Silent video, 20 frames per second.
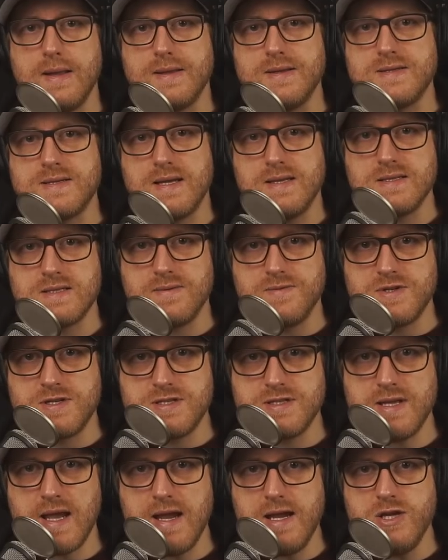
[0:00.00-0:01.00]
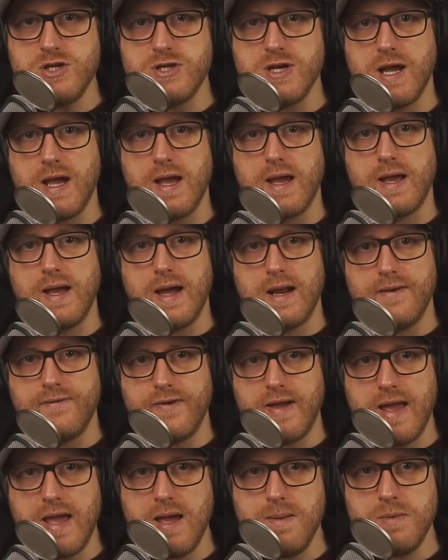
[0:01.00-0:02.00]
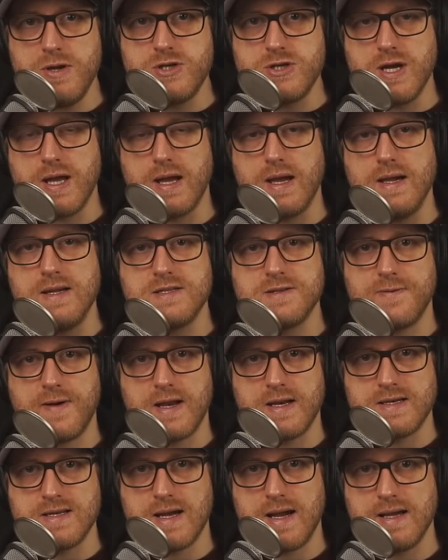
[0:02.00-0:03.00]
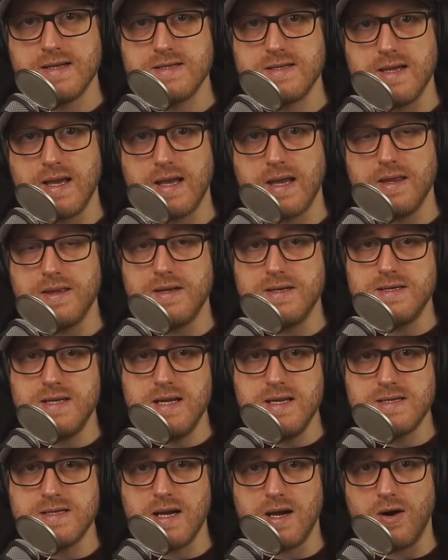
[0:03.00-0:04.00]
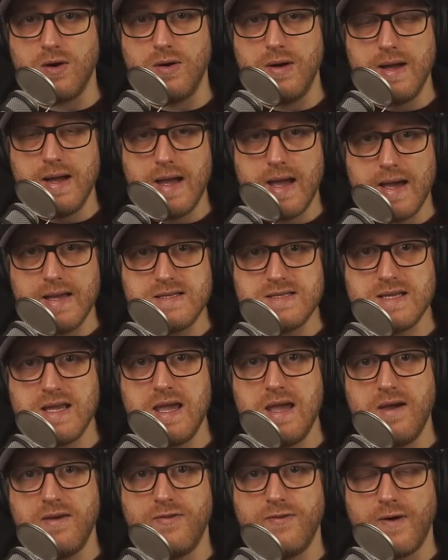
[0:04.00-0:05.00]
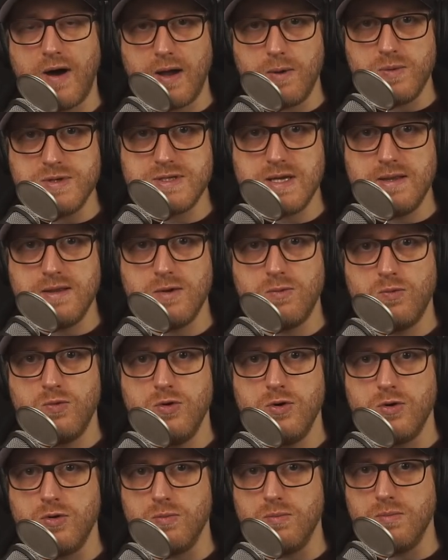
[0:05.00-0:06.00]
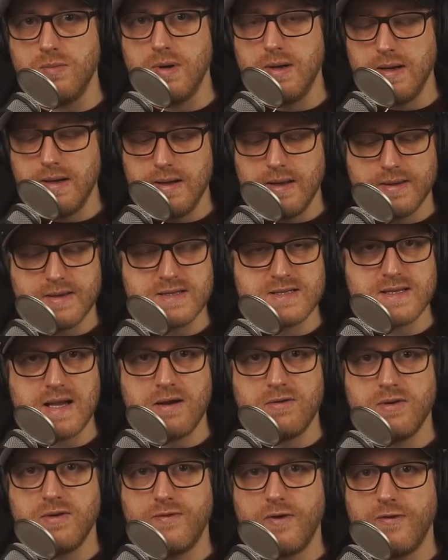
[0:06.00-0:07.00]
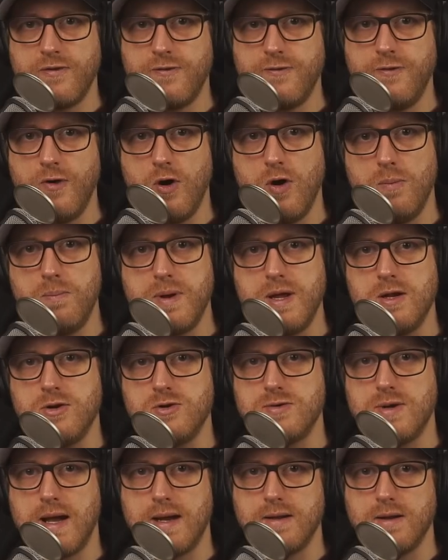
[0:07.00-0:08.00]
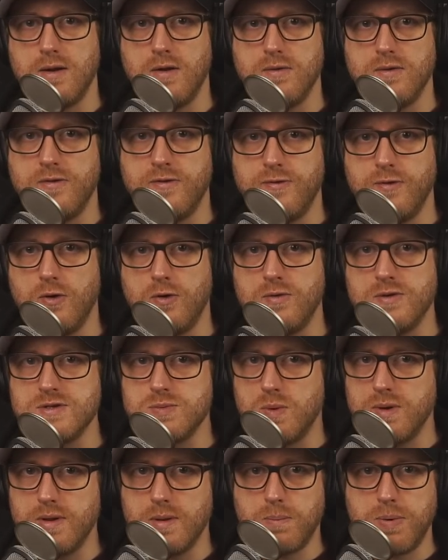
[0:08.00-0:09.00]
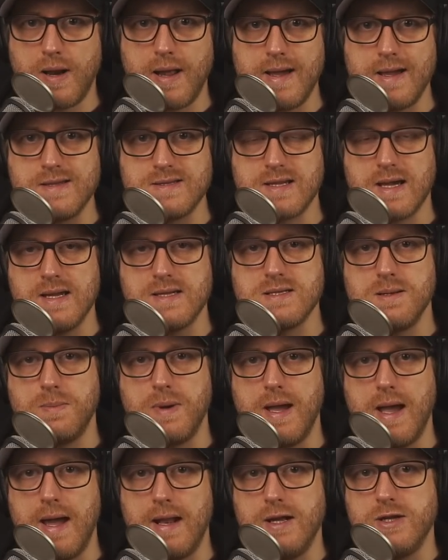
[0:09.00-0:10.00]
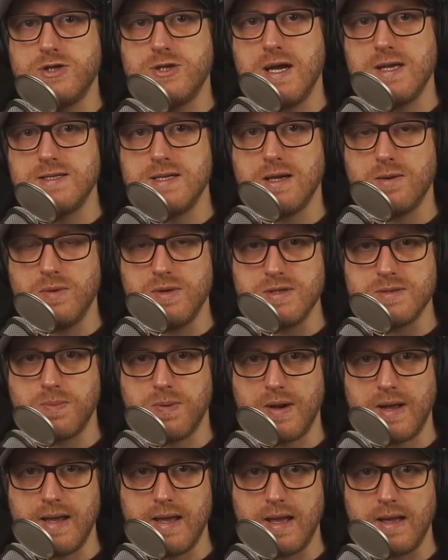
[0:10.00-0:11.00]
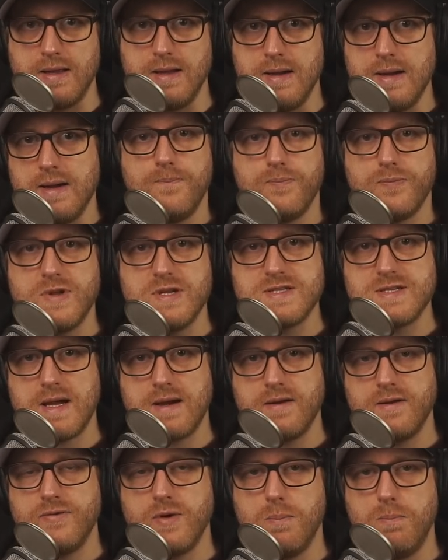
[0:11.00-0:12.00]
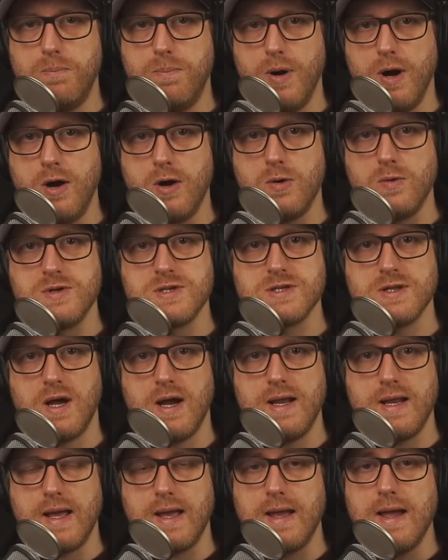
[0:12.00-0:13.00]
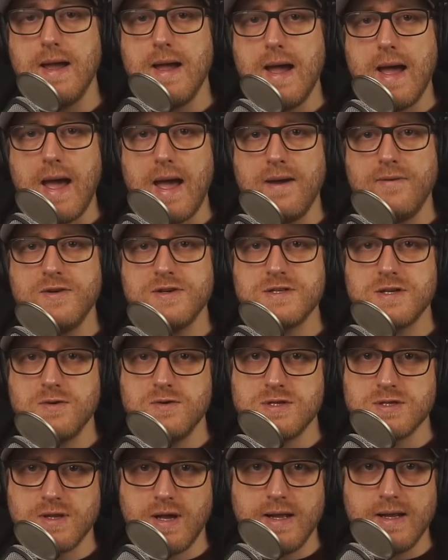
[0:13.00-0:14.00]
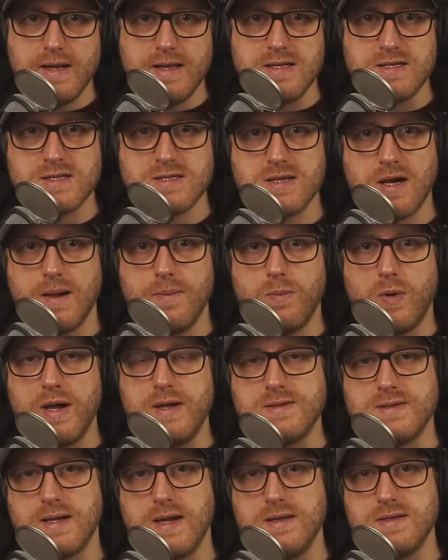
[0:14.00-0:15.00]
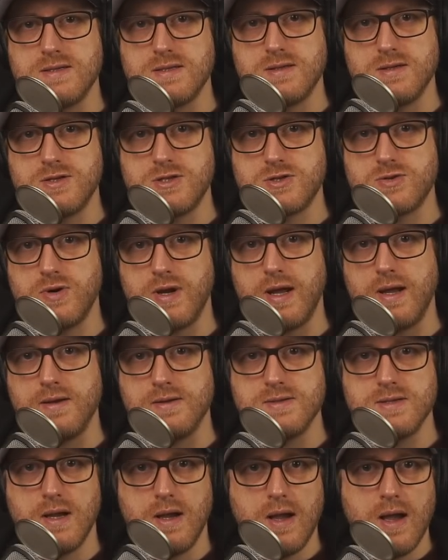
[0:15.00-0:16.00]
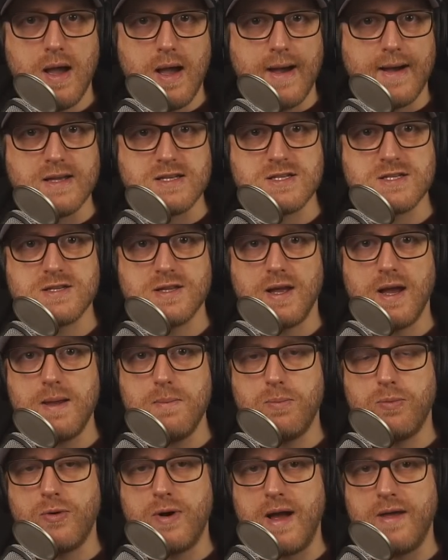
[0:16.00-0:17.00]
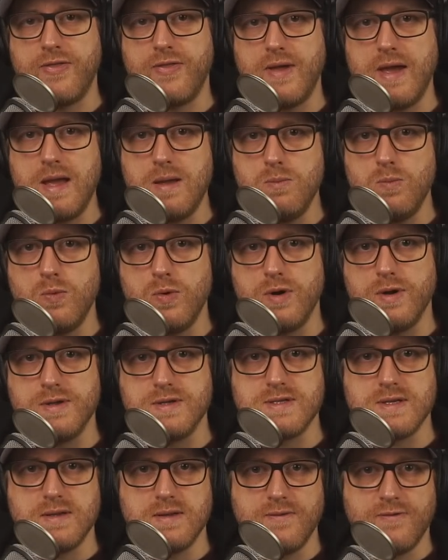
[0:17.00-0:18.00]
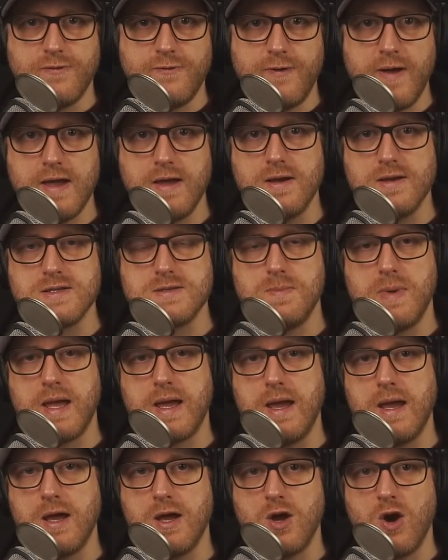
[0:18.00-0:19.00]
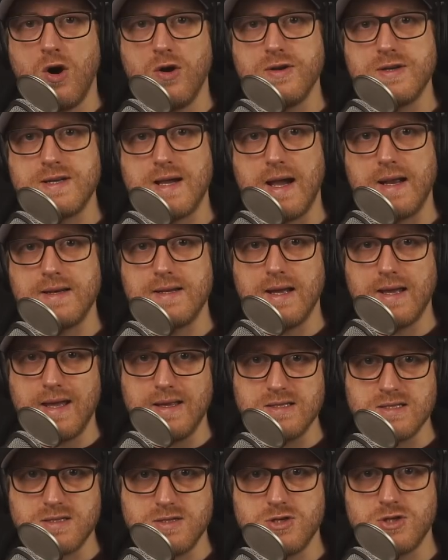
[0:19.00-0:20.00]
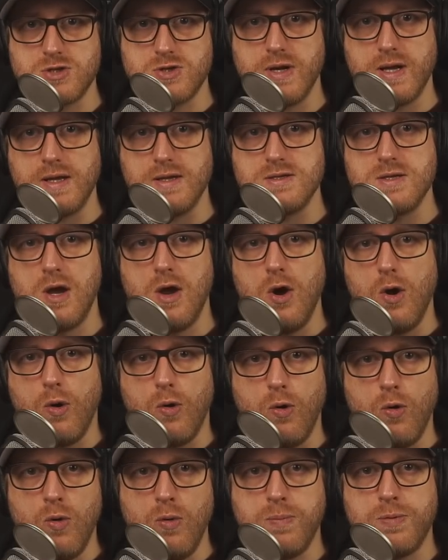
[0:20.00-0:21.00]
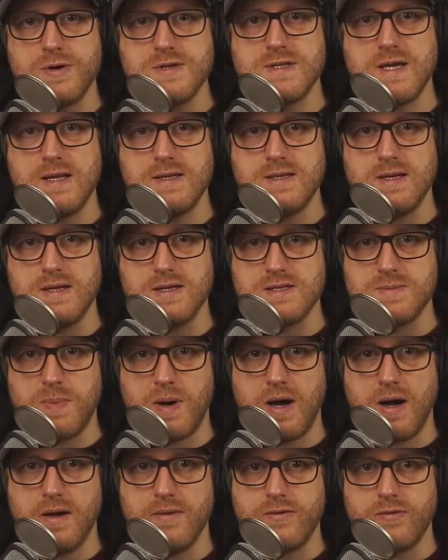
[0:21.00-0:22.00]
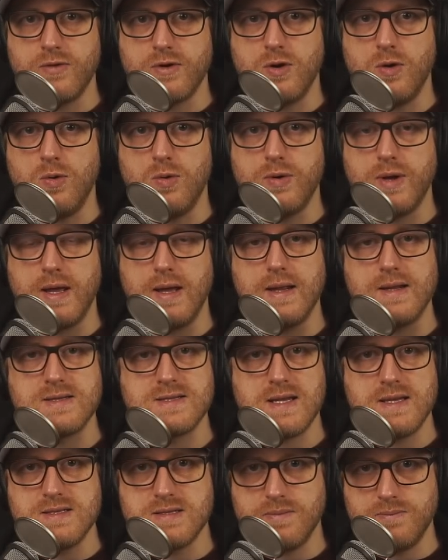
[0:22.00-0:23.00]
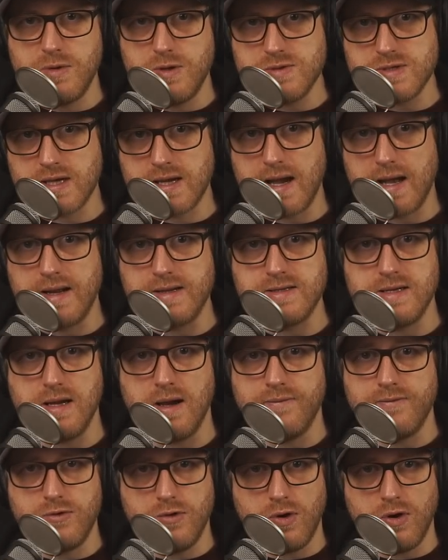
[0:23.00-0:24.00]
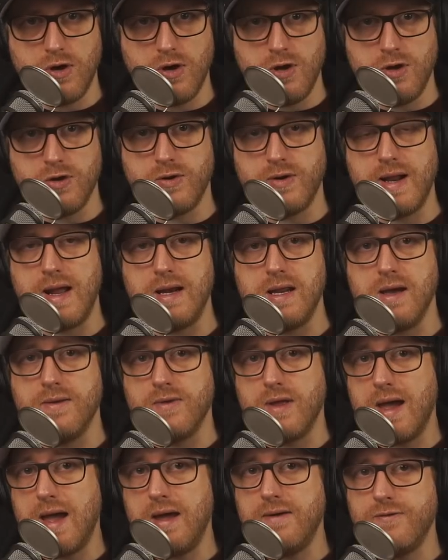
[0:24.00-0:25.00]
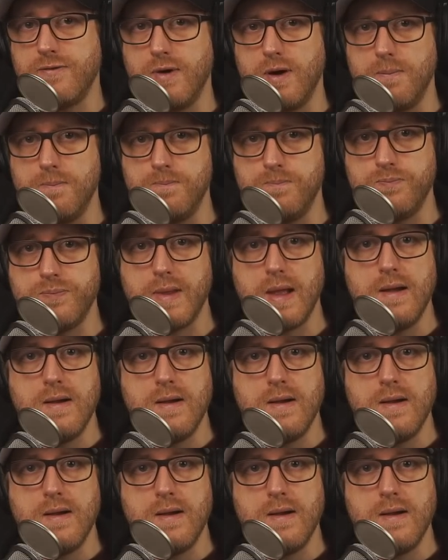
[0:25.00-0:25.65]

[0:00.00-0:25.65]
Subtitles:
The sense of staging and of imaging is fantastic, and the detail is if I was in the room. The sound of a foot being dragged along the floor as one of the players gets a bit energetic with his playing. The sound of a bow sliding ever so slightly sideways against the strings. A slight breath inwards and fingers making contact against the strings. All presented as part of the recording in a sense of musicality I've not heard on any other headphone.